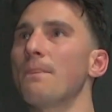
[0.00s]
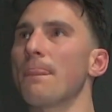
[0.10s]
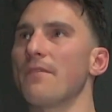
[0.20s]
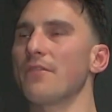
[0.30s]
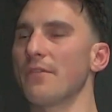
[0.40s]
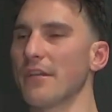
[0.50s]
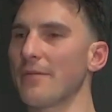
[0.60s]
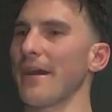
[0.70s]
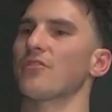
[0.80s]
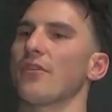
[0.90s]
if you're thinking
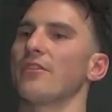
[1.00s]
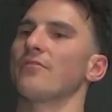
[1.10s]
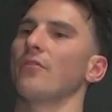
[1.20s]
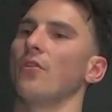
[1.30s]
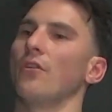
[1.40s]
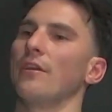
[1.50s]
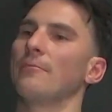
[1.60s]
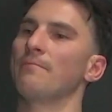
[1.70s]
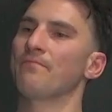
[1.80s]
about transfer learning,